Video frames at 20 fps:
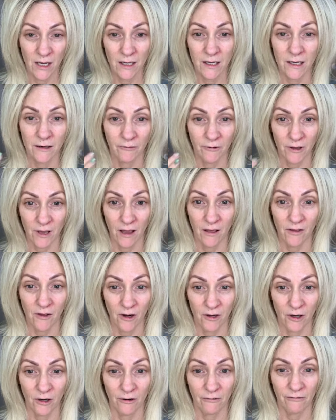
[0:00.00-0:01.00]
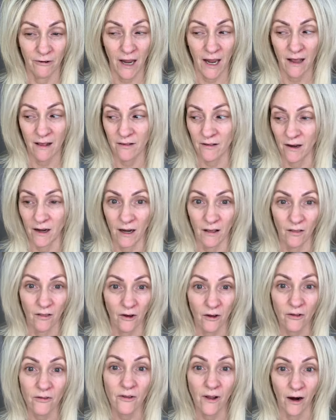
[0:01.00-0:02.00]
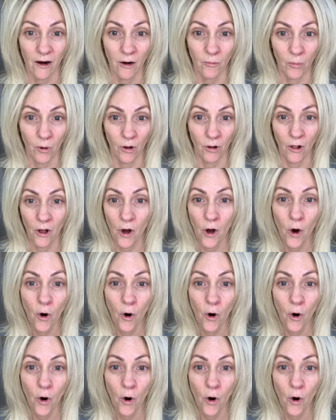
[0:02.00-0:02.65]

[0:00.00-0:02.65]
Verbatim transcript: different things on your face and it looks terrible